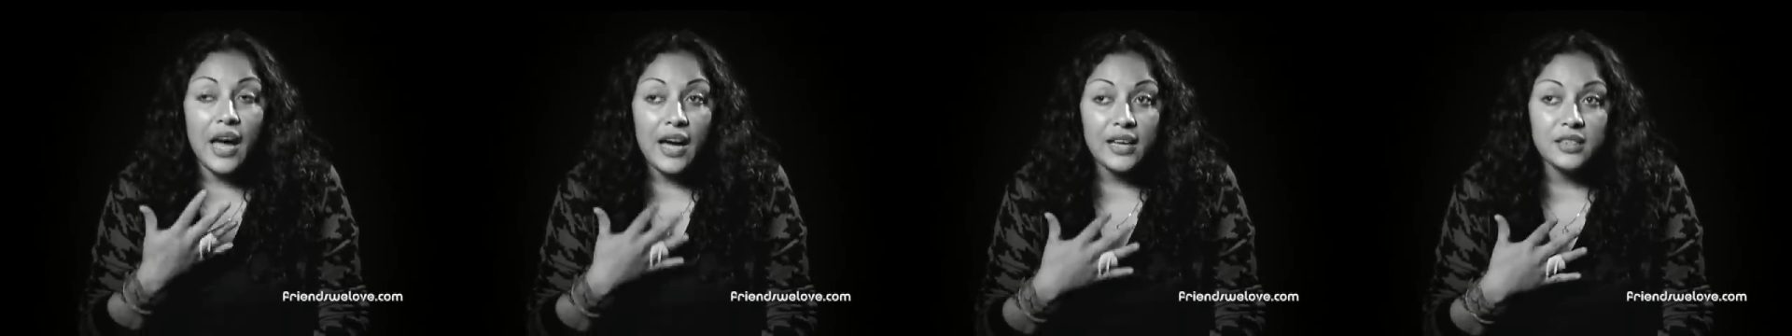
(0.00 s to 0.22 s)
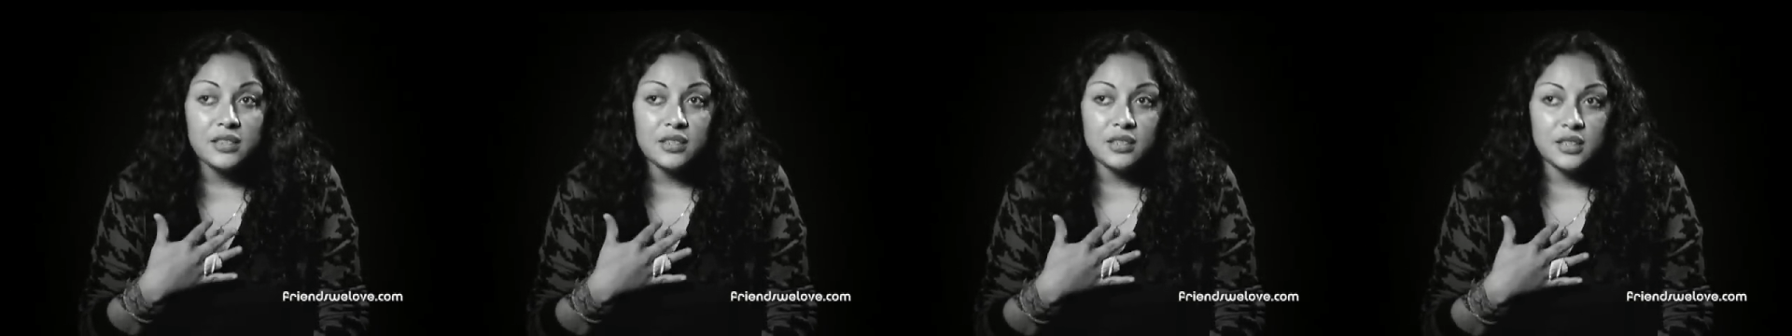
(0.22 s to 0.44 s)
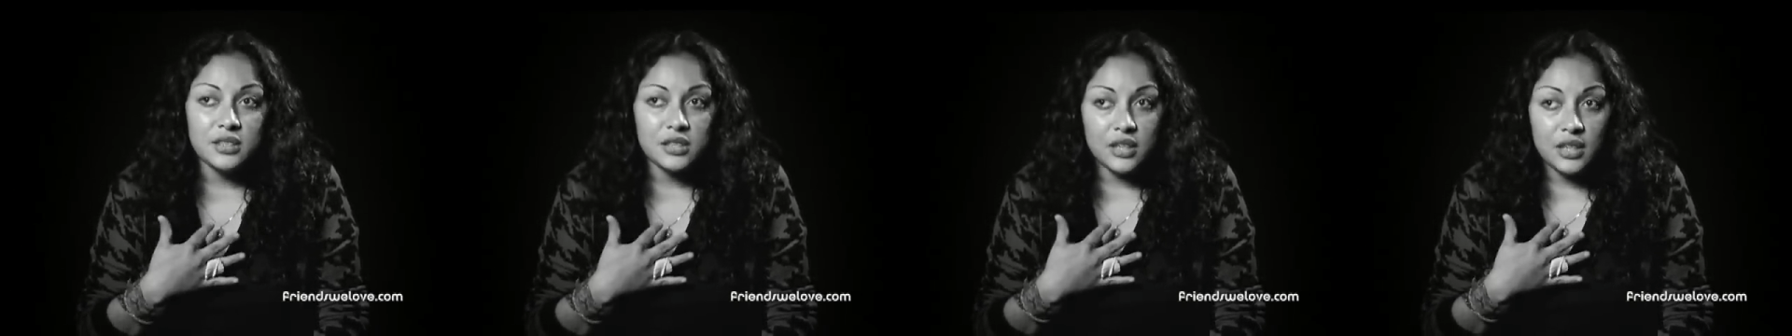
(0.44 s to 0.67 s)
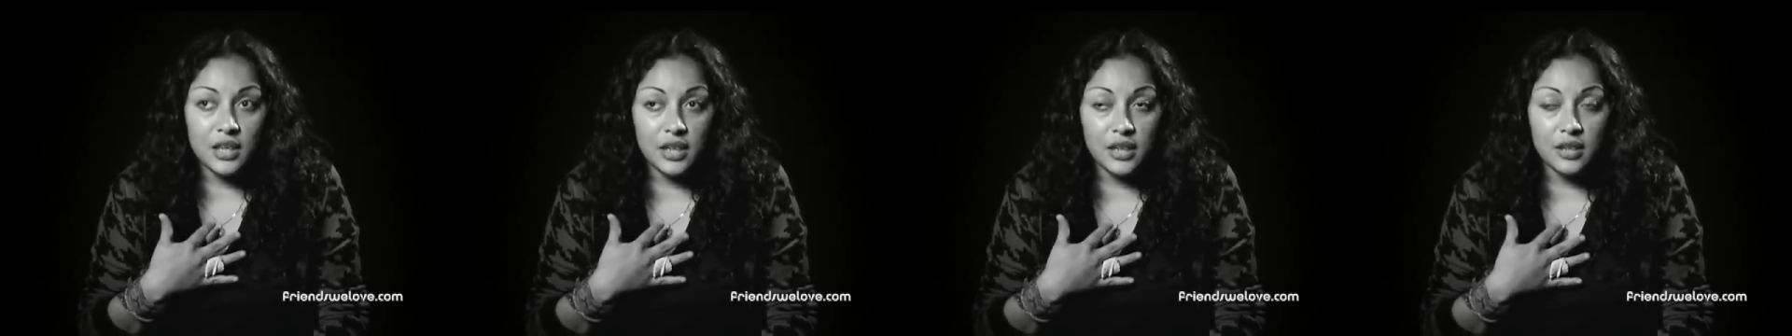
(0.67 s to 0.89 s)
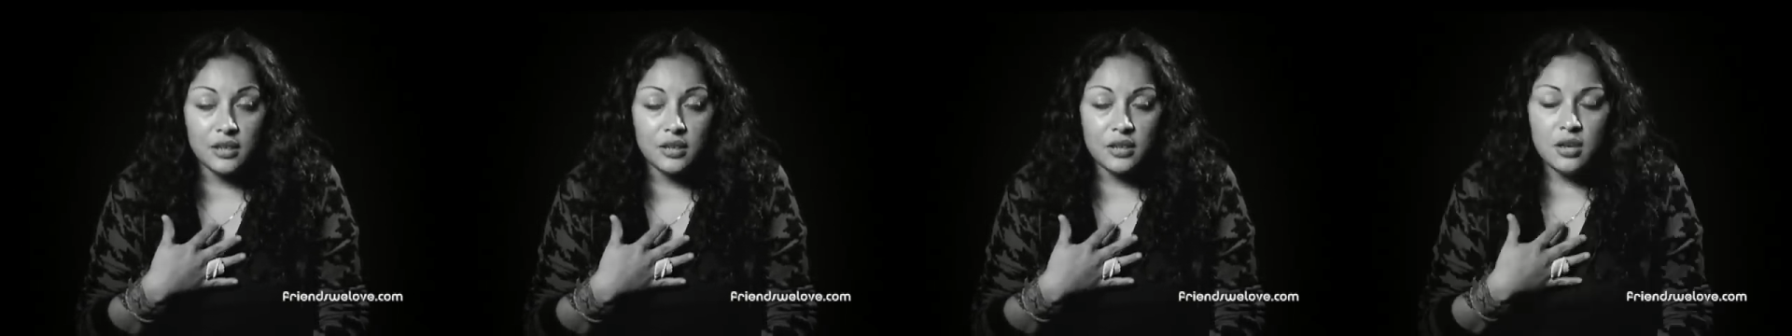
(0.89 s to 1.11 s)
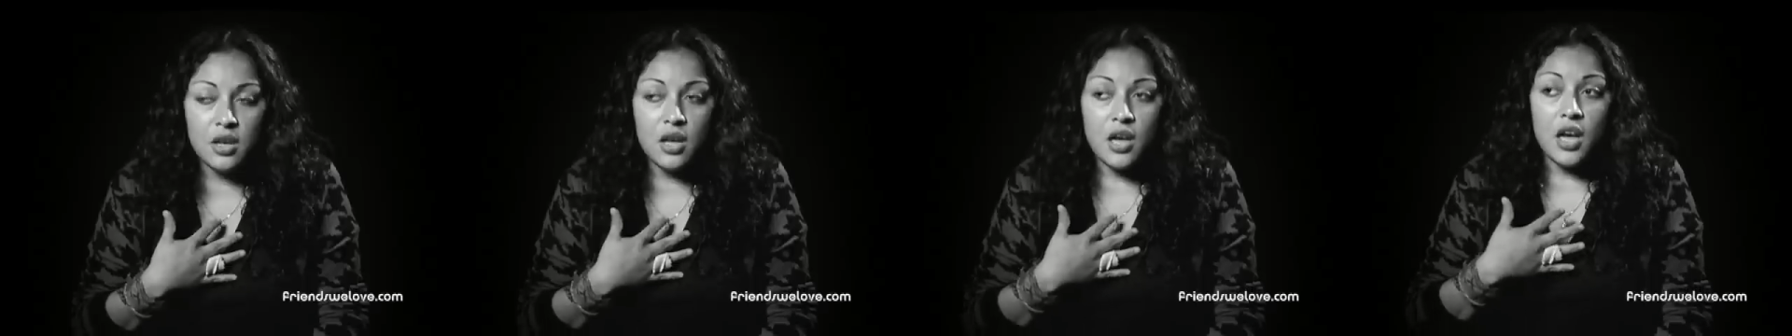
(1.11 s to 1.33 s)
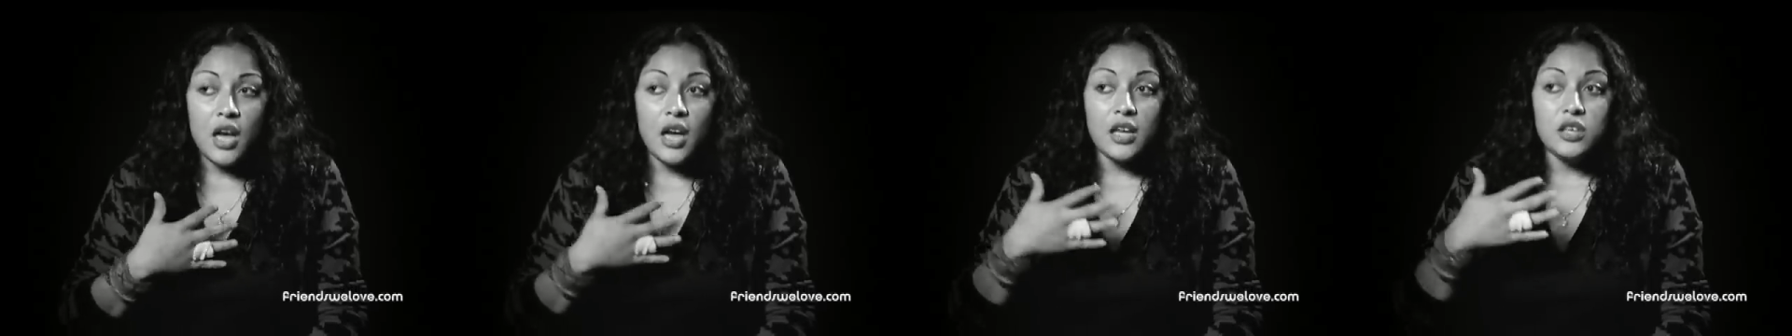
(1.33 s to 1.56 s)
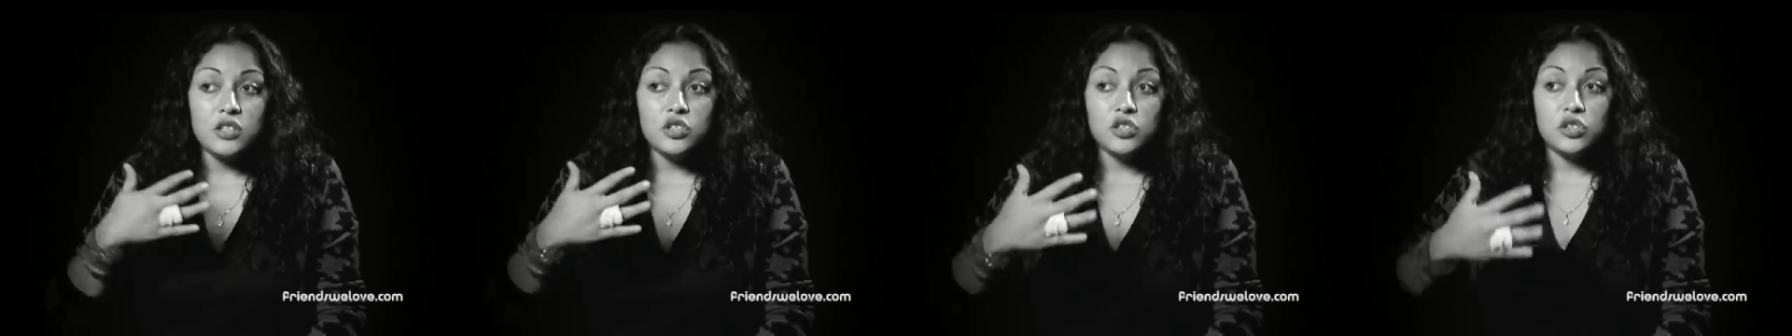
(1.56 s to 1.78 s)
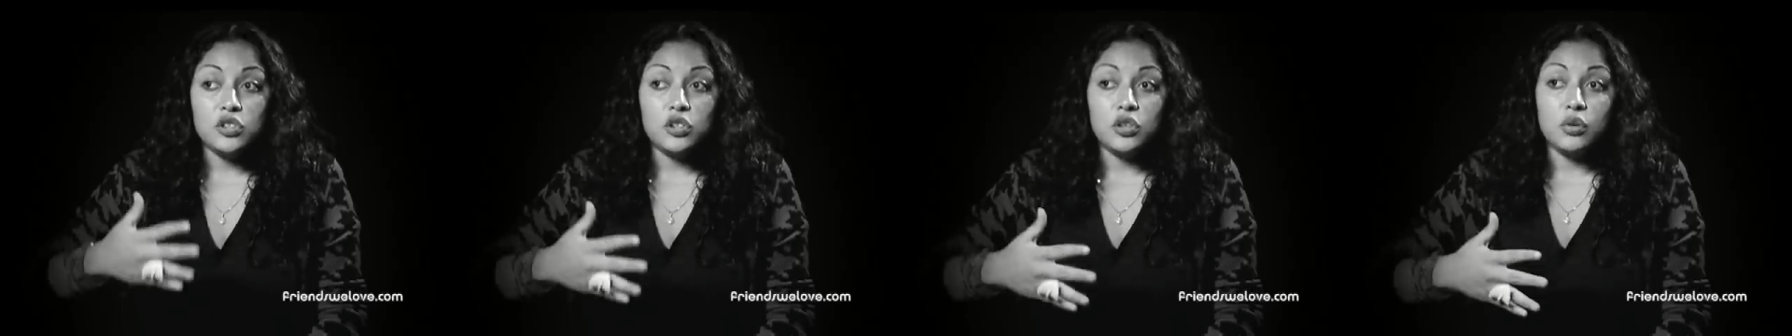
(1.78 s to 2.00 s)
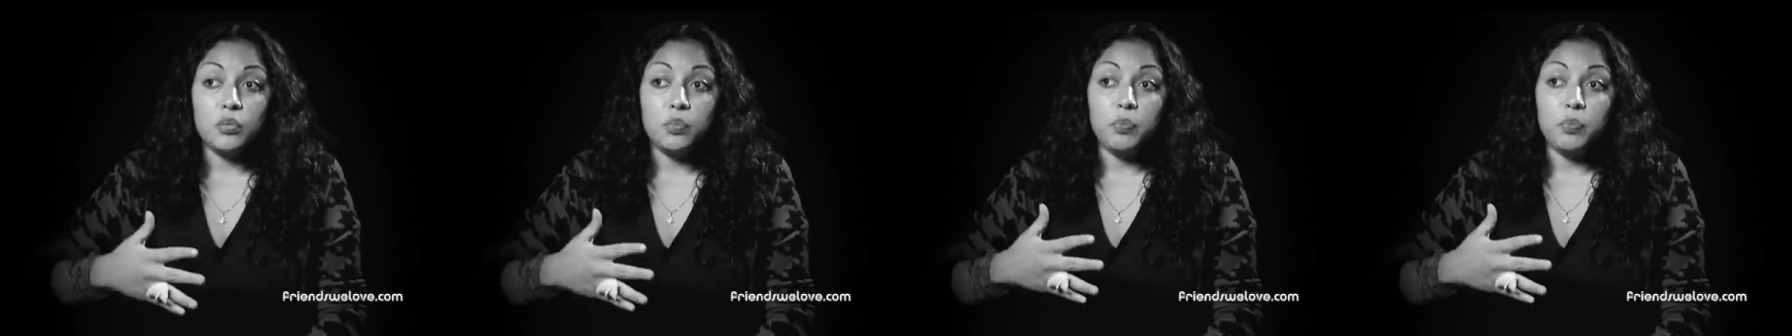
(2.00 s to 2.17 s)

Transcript: I did as a kid and just